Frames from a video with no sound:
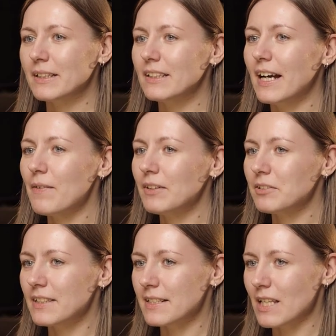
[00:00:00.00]
But I want
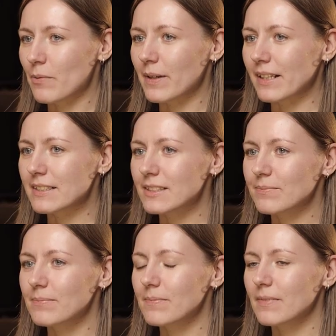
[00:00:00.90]
to start somewhere else,
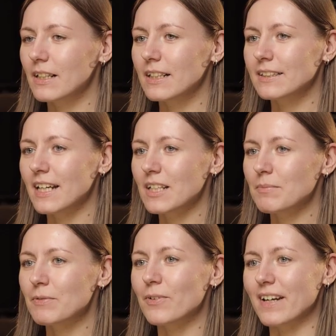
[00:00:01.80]
a time
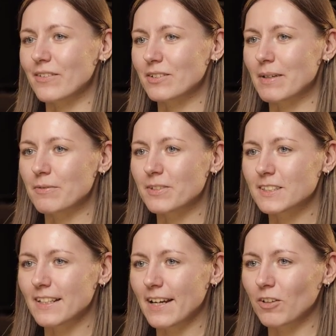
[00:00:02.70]
before I wrote my
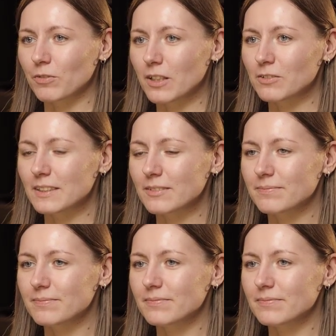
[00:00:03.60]
first line of code.